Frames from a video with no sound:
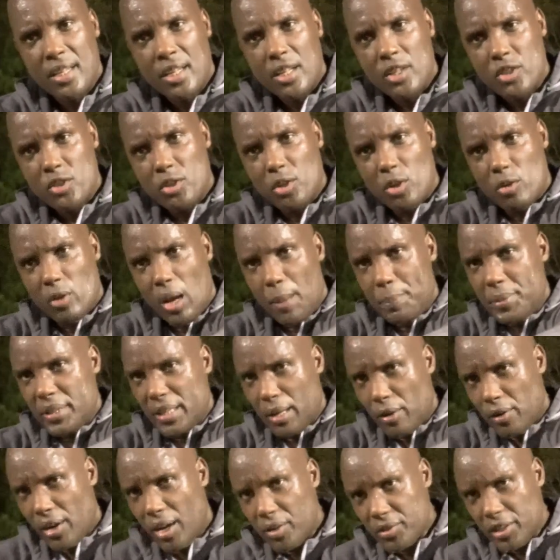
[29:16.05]
So you wrap it
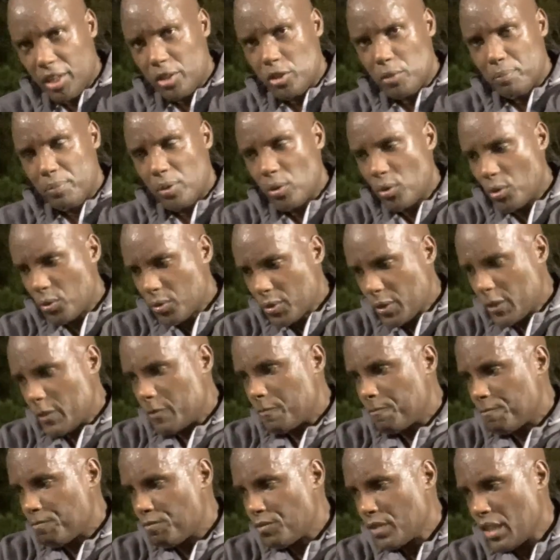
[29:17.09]
around and you pull
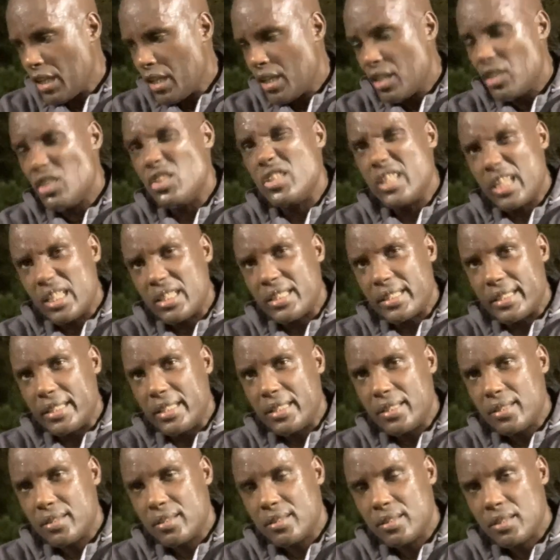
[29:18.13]
gently,
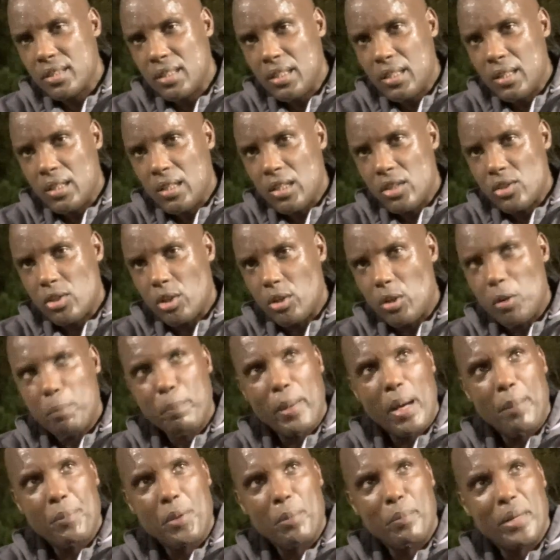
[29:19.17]
so you don't
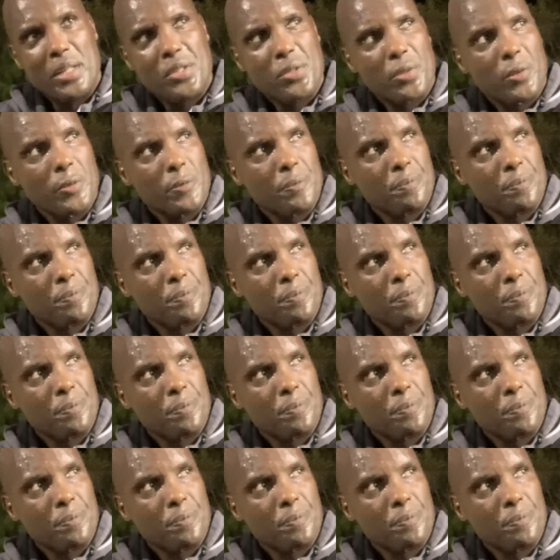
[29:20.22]
pop the muscle.